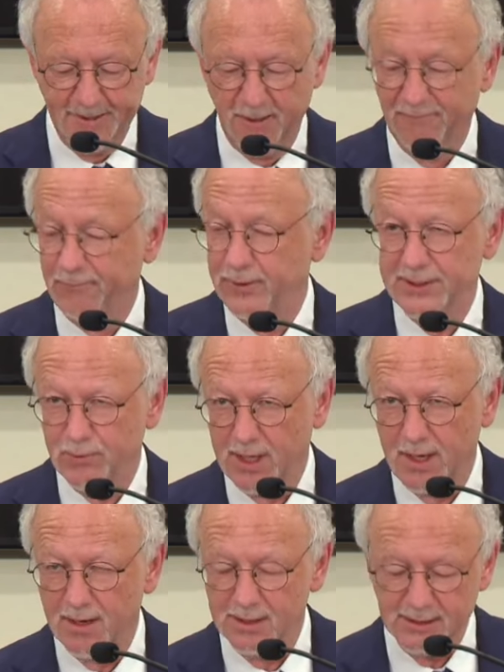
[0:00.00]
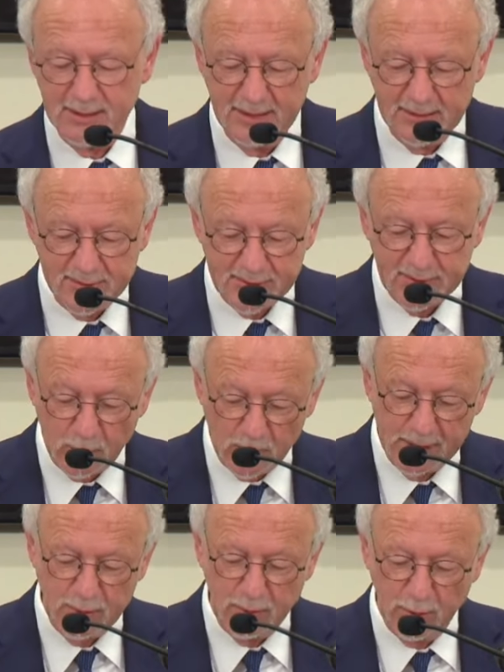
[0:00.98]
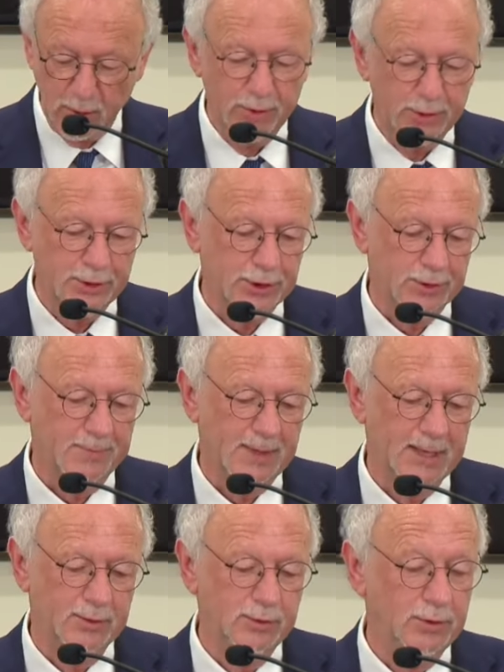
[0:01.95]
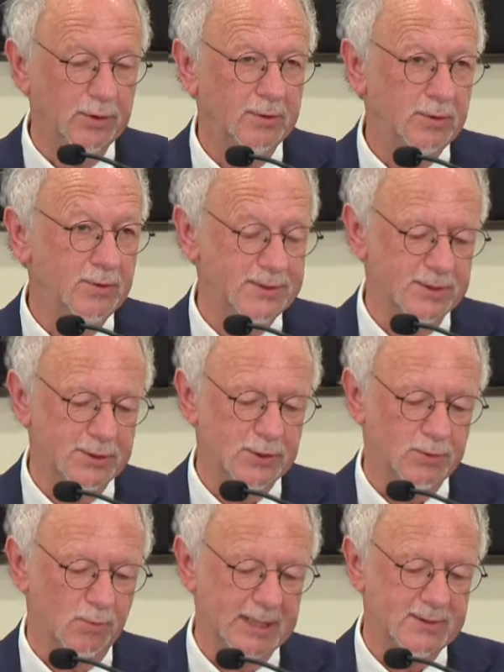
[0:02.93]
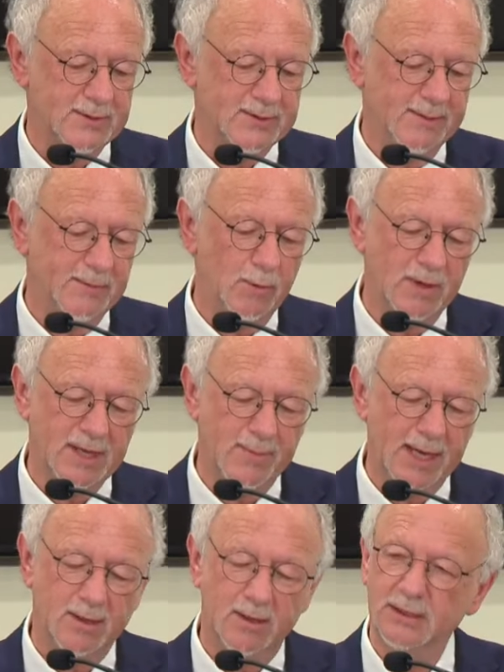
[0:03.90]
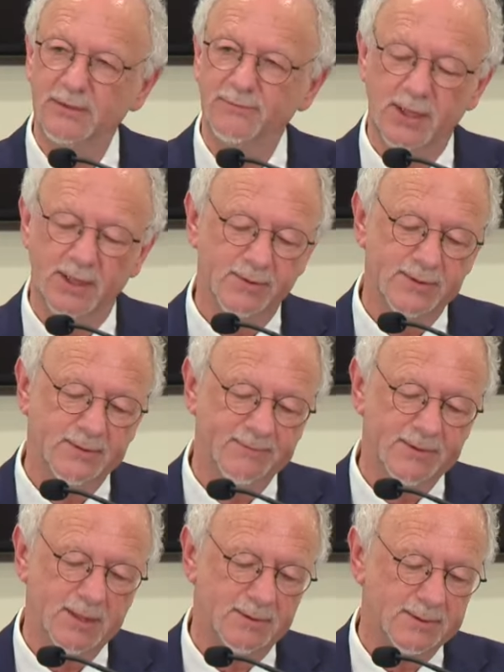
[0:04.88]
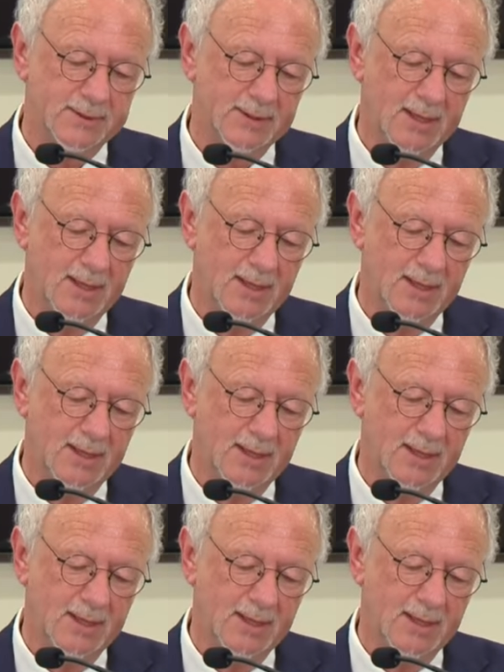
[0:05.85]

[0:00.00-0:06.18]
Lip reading: of disregarding historical ownership and usage rights, some going back even hundreds of years.